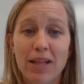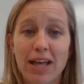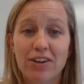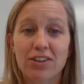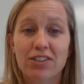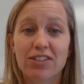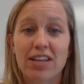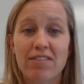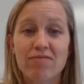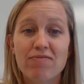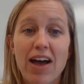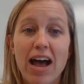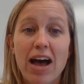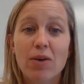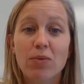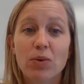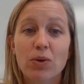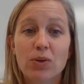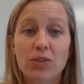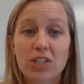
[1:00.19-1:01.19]
letters and
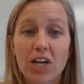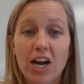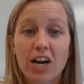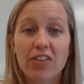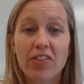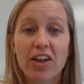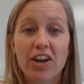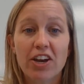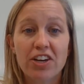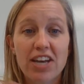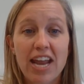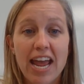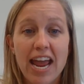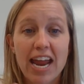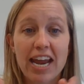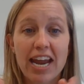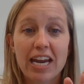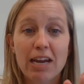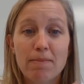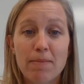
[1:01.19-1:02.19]
vowels are their
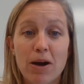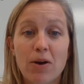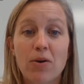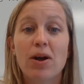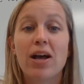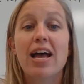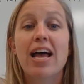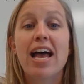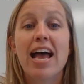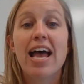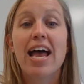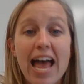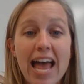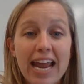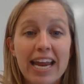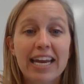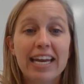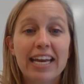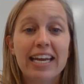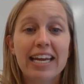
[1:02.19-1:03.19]
name. Oh,
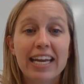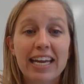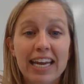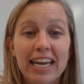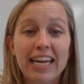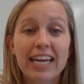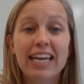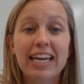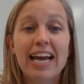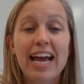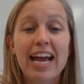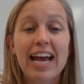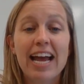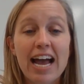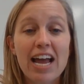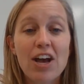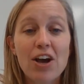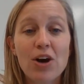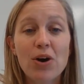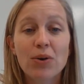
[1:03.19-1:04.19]
A, E,
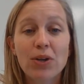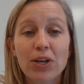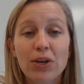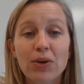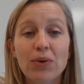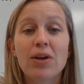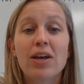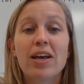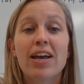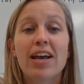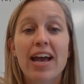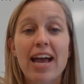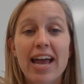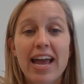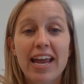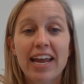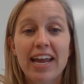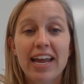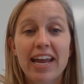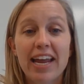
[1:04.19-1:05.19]
I, O, U,
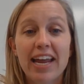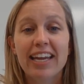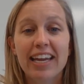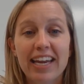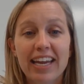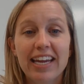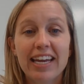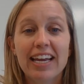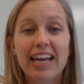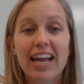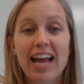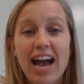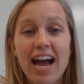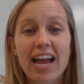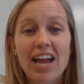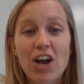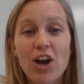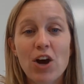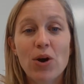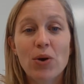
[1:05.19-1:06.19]
A, E, I,
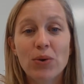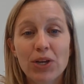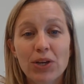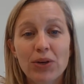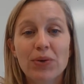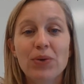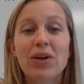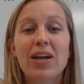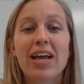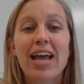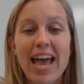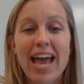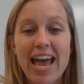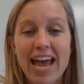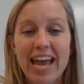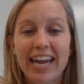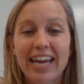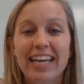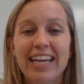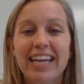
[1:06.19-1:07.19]
O, U,
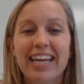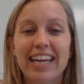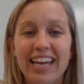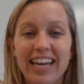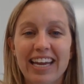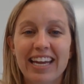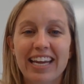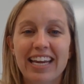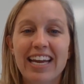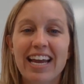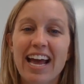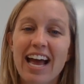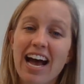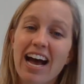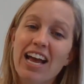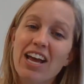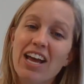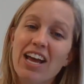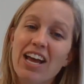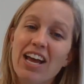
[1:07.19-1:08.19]
A, E,
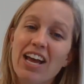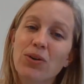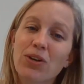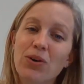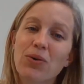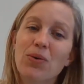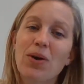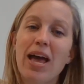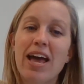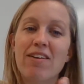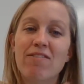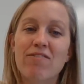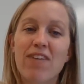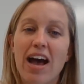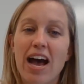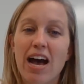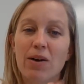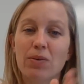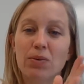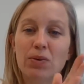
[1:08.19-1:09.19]
I, O, U, and
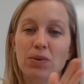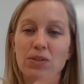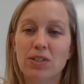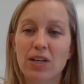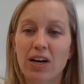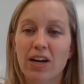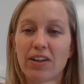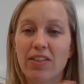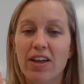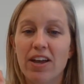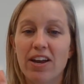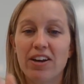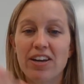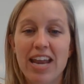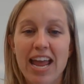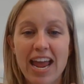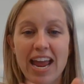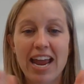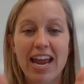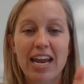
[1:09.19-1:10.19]
vowels are their
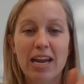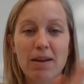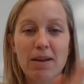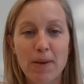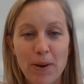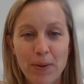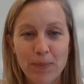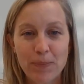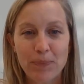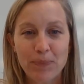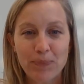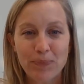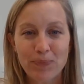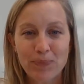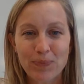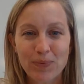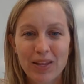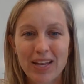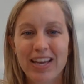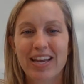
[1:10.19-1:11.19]
name. Oh.
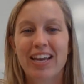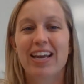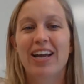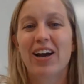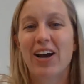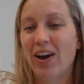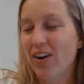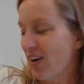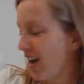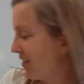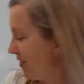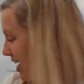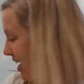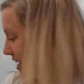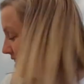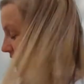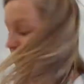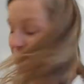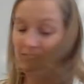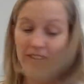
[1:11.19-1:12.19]
All right,
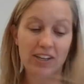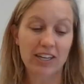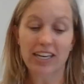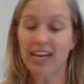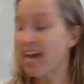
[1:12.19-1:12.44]
let's look